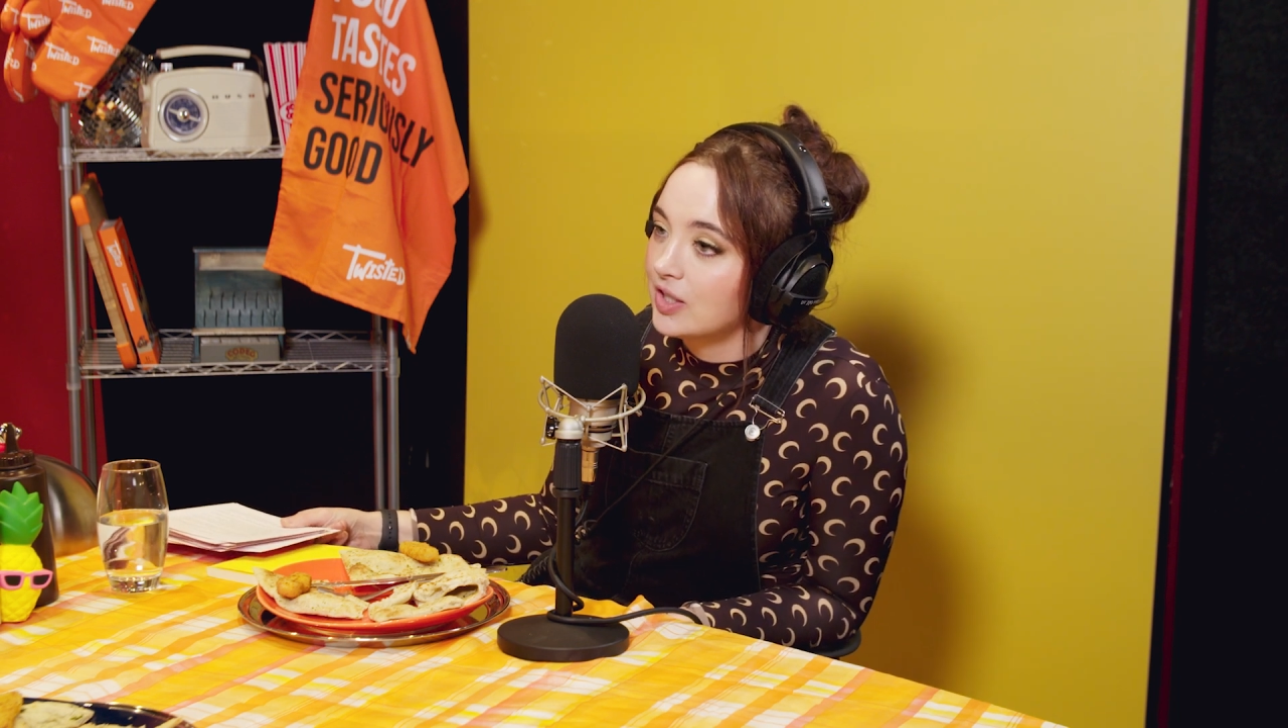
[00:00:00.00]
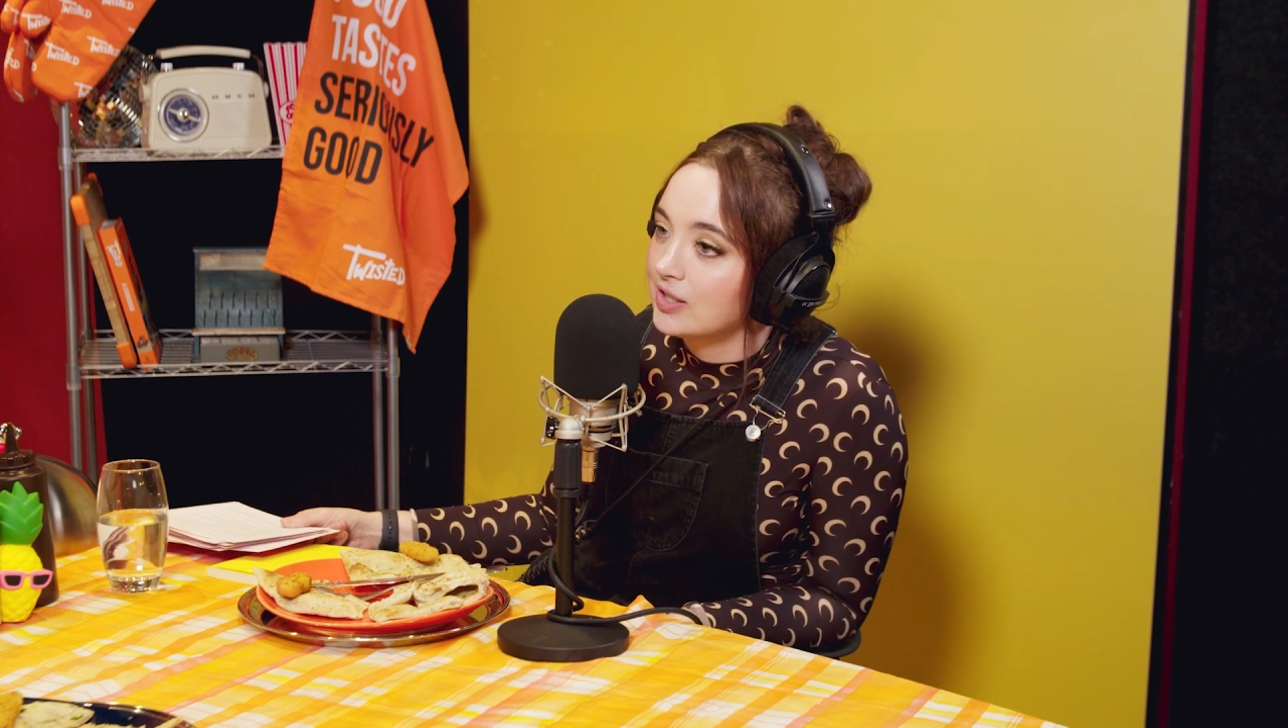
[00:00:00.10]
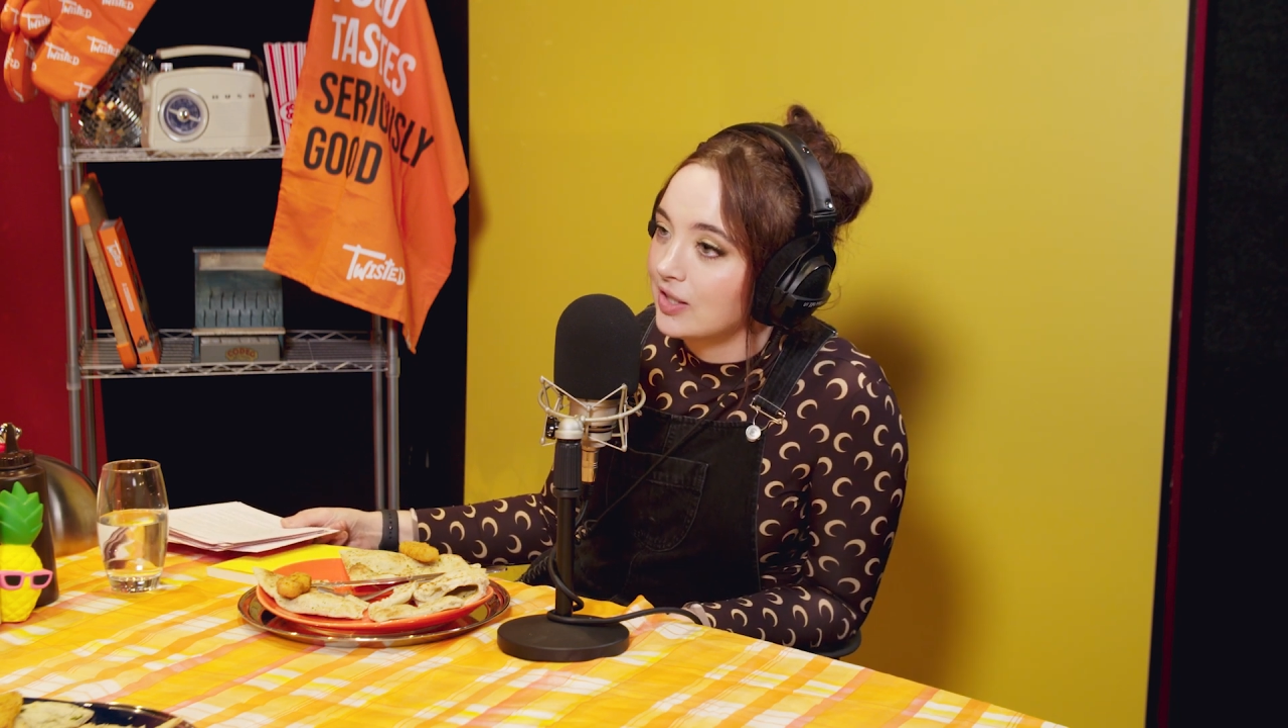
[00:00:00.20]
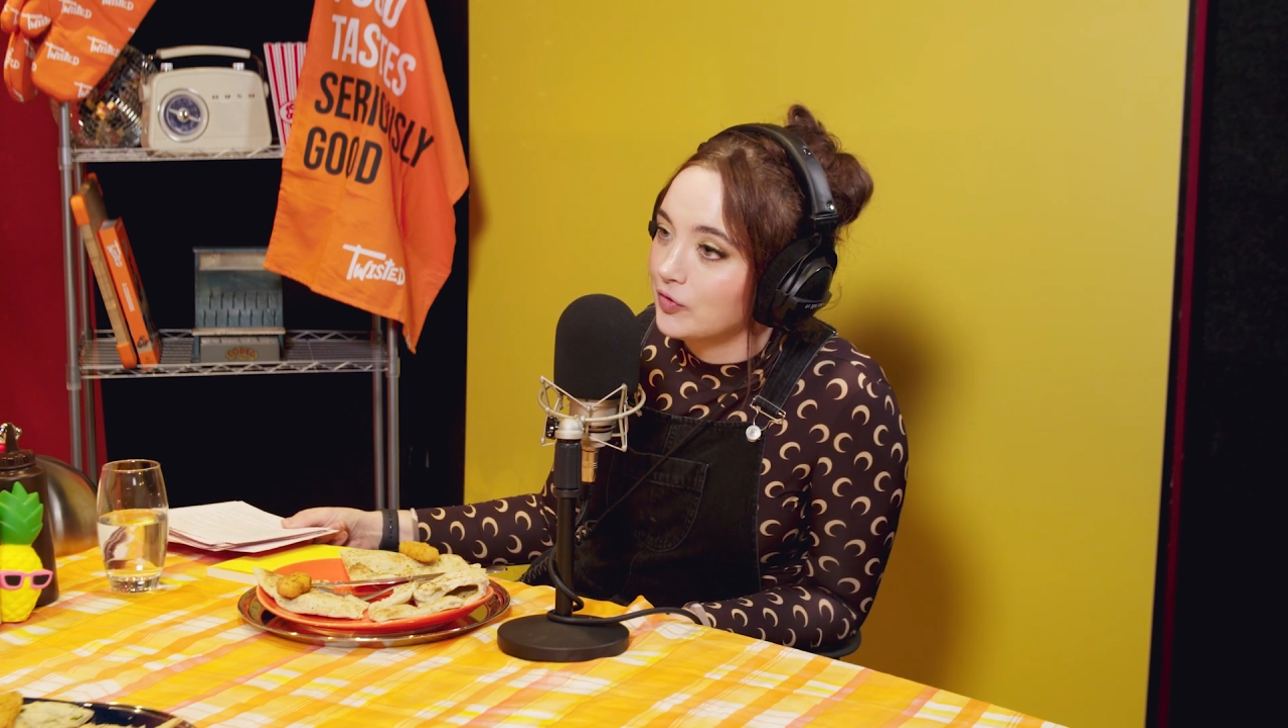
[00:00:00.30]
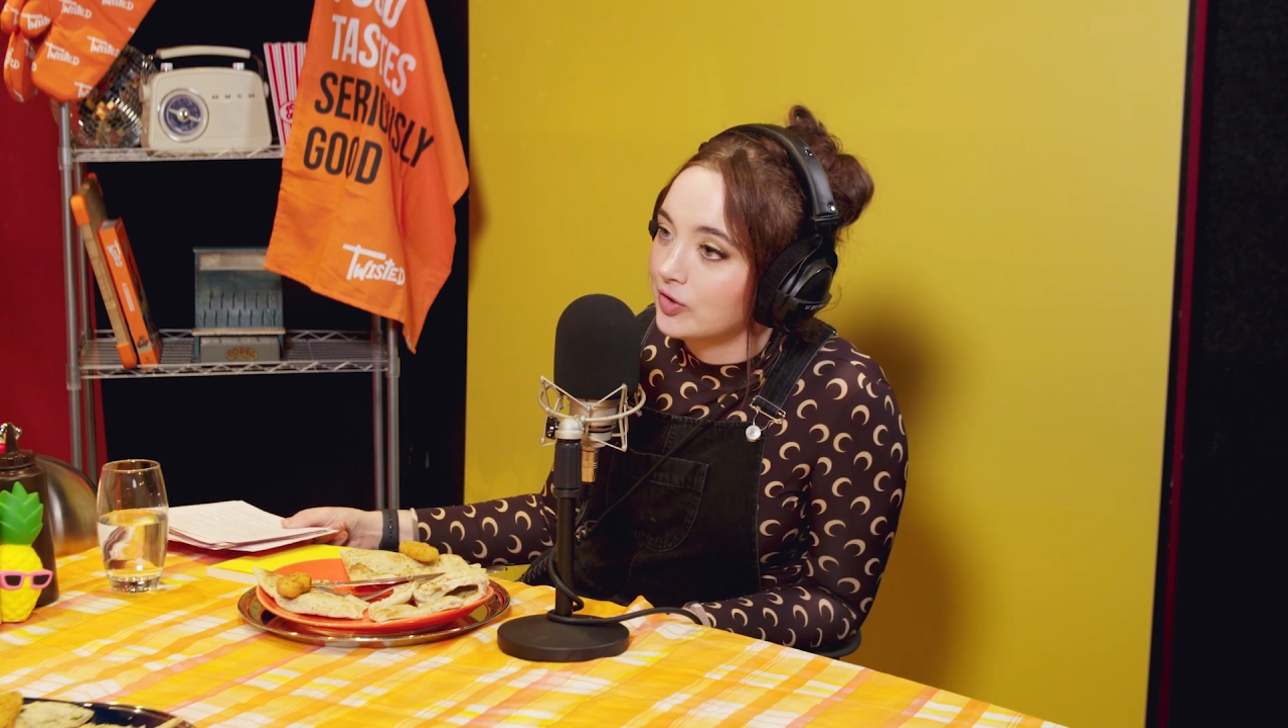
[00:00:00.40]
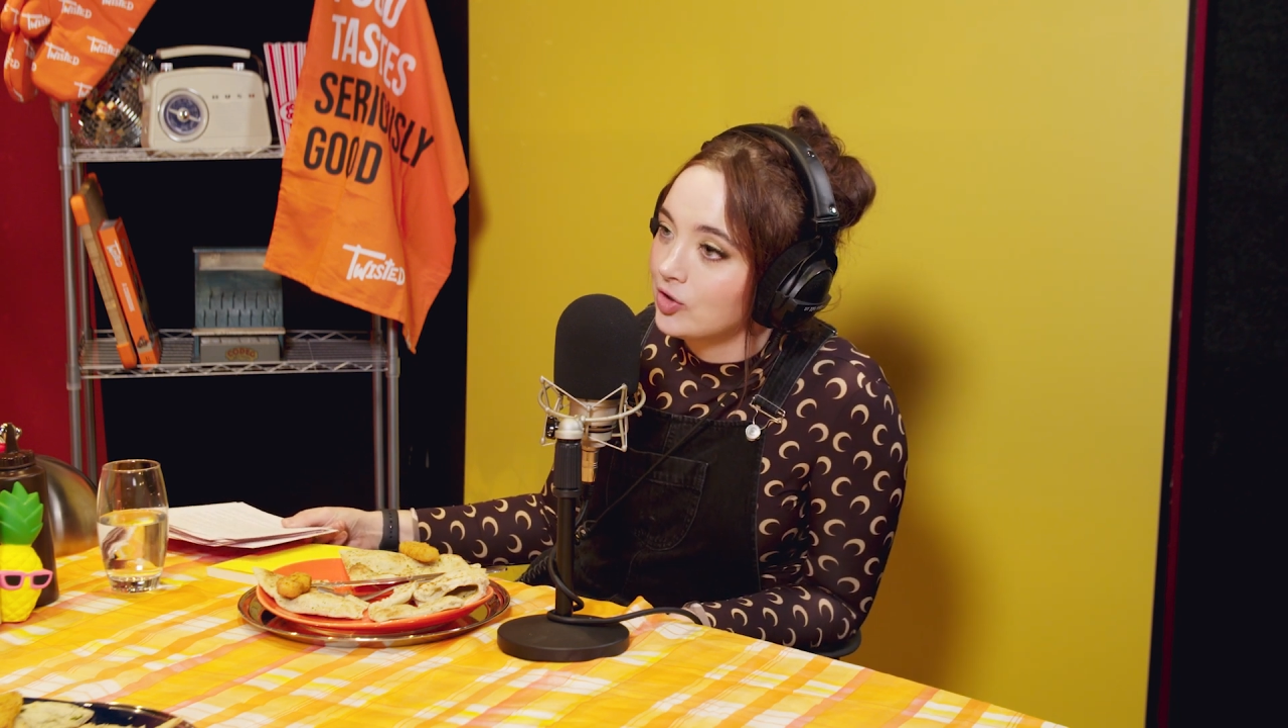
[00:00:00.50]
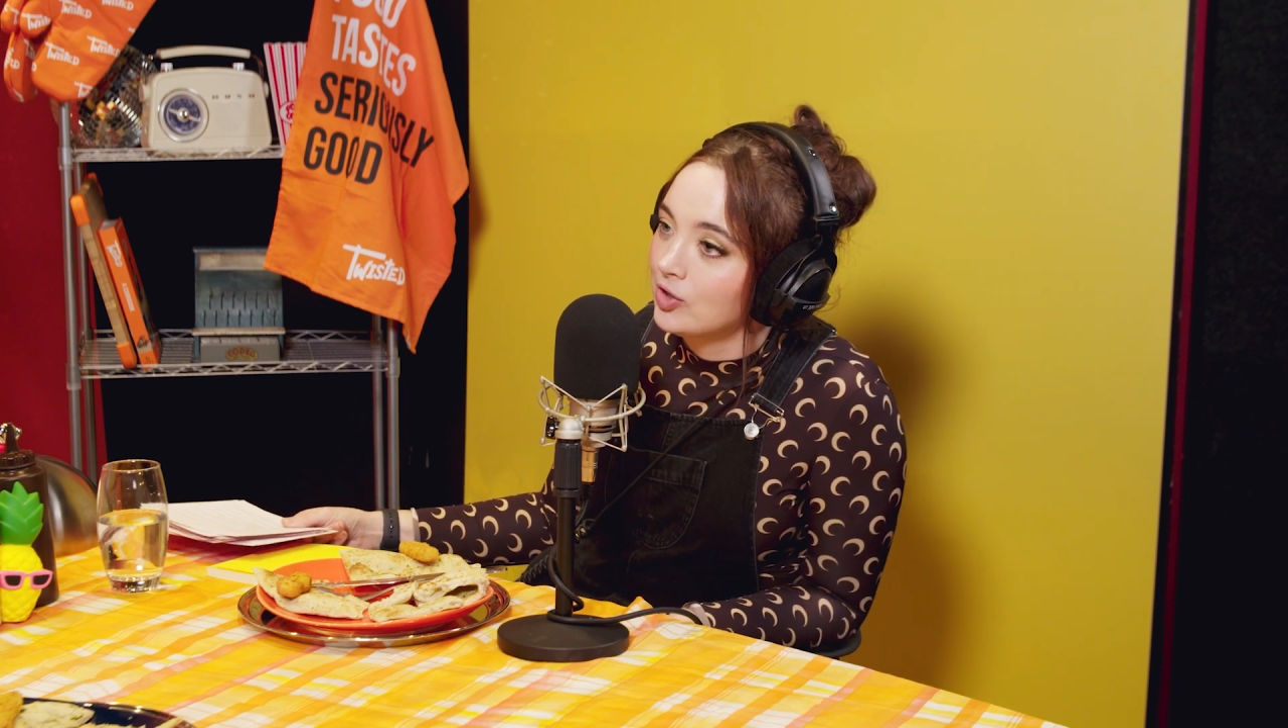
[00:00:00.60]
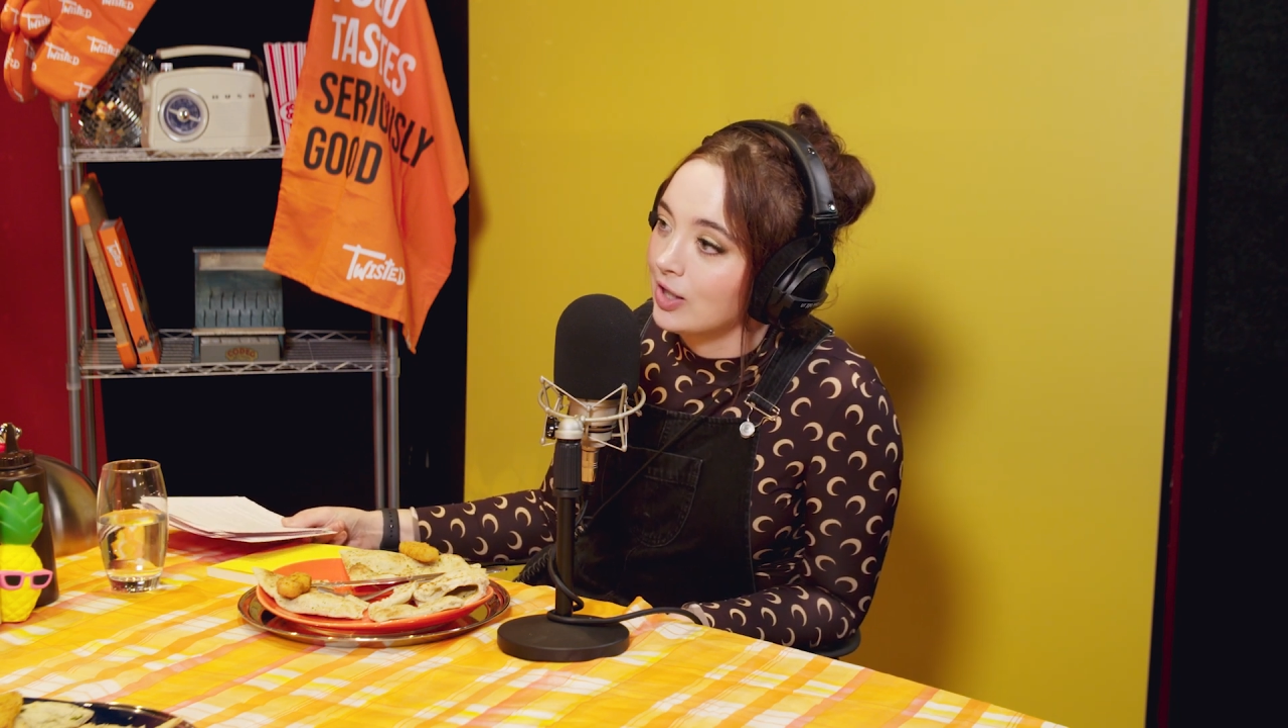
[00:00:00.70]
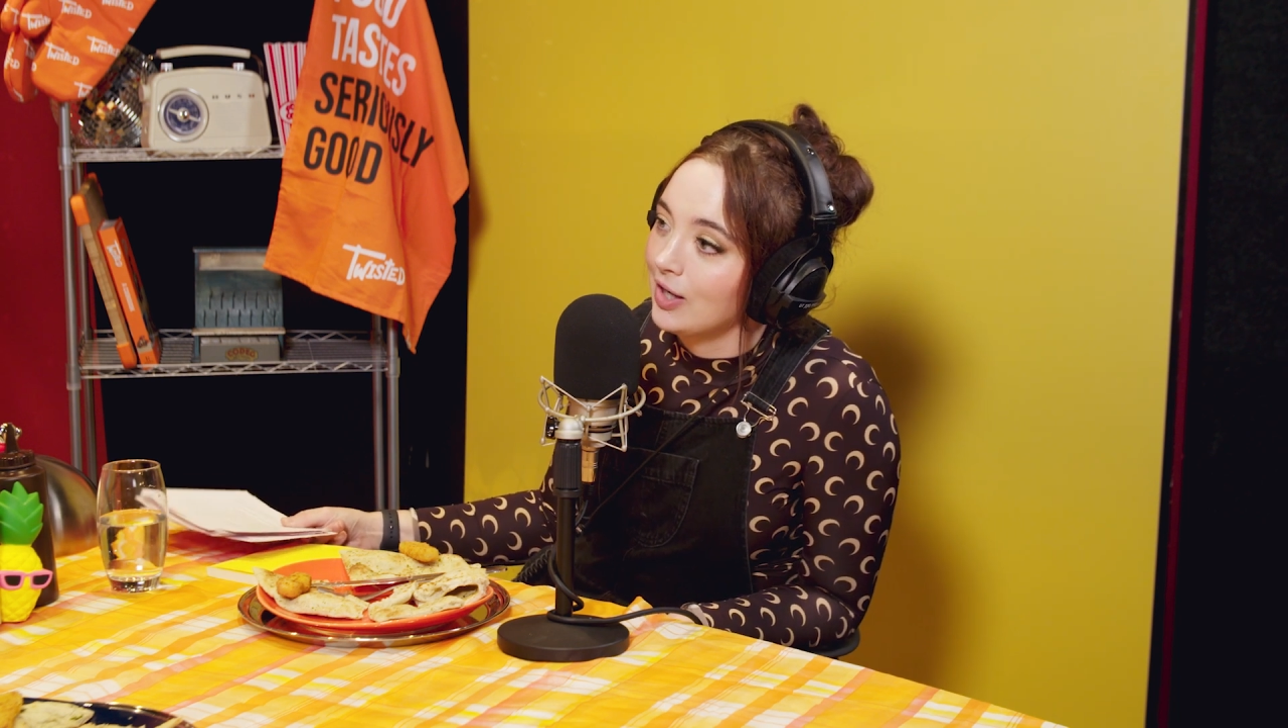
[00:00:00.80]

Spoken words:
a different uni.